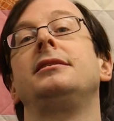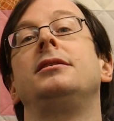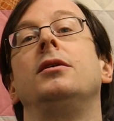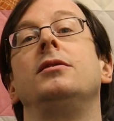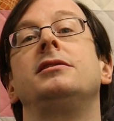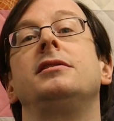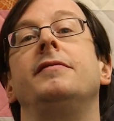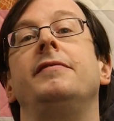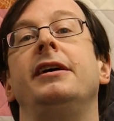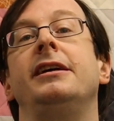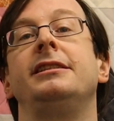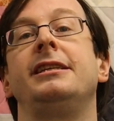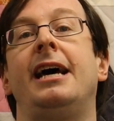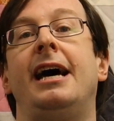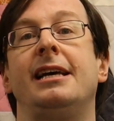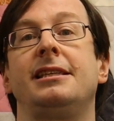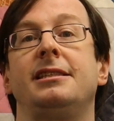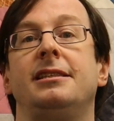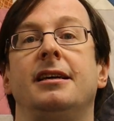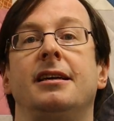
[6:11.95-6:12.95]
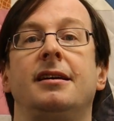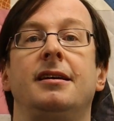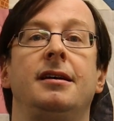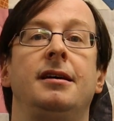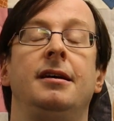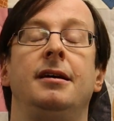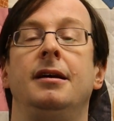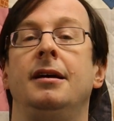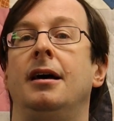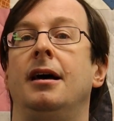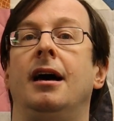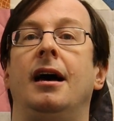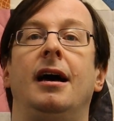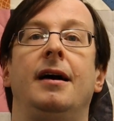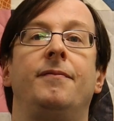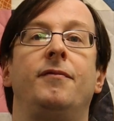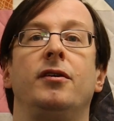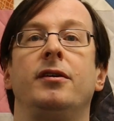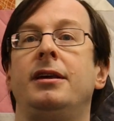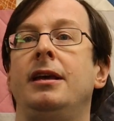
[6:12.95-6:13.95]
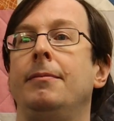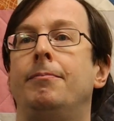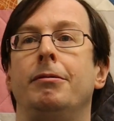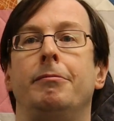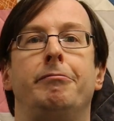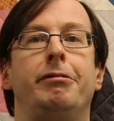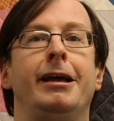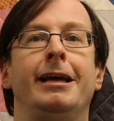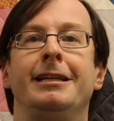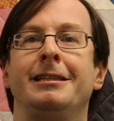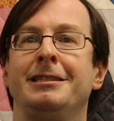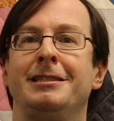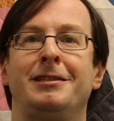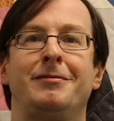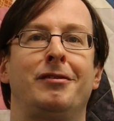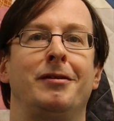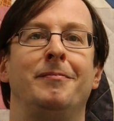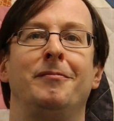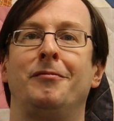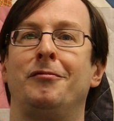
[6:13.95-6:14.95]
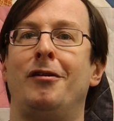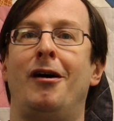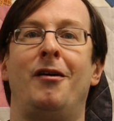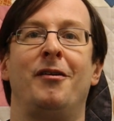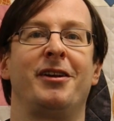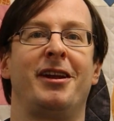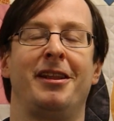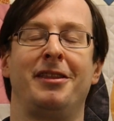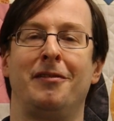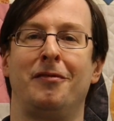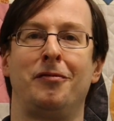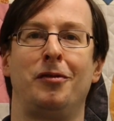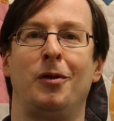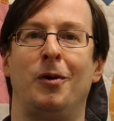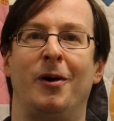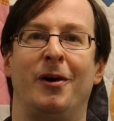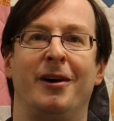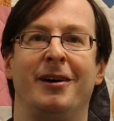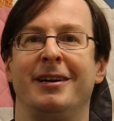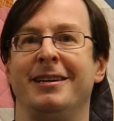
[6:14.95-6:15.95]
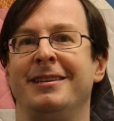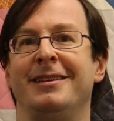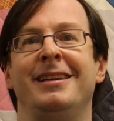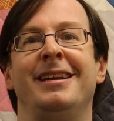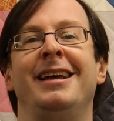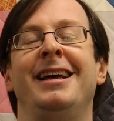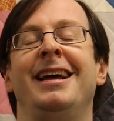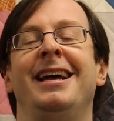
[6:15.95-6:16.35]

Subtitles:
Those are fantastic for keeping pins from falling on the floor, and